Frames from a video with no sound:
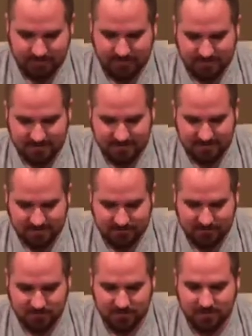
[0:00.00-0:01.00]
The next
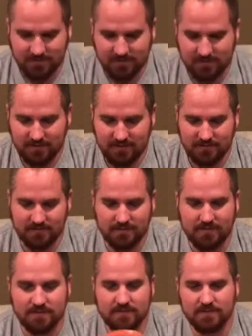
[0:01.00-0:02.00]
disc would be
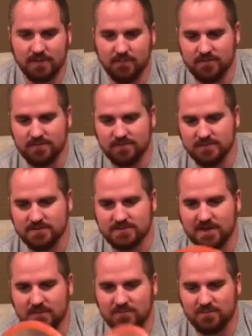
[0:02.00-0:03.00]
the Leopard in
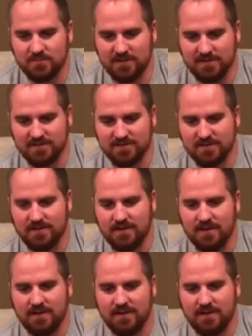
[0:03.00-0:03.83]
Champion plastic.